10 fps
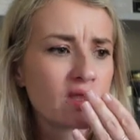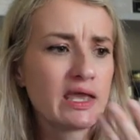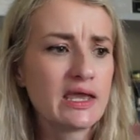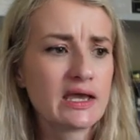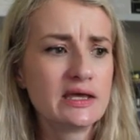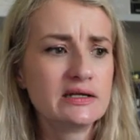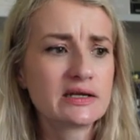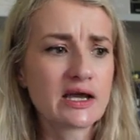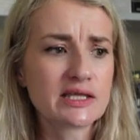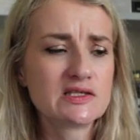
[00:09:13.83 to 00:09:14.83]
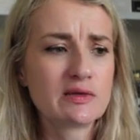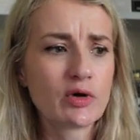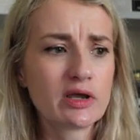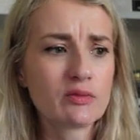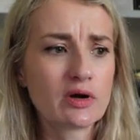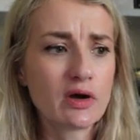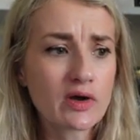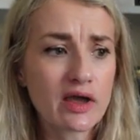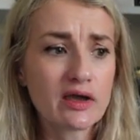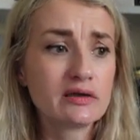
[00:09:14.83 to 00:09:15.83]
And it got to the point where,
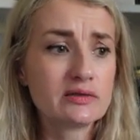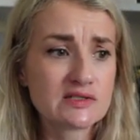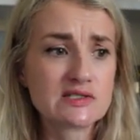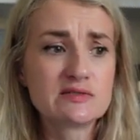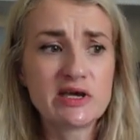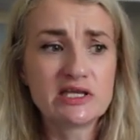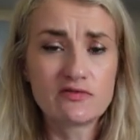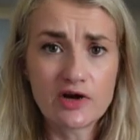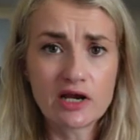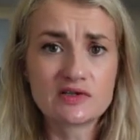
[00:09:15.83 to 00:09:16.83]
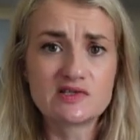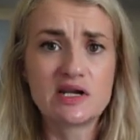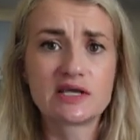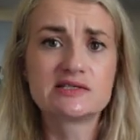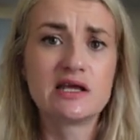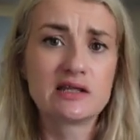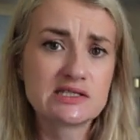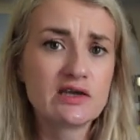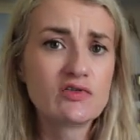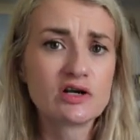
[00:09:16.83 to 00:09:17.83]
okay, this is my fragrance the next day. Let's
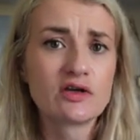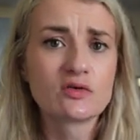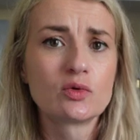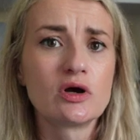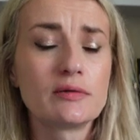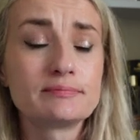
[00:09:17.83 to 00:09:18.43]
give it another whirl.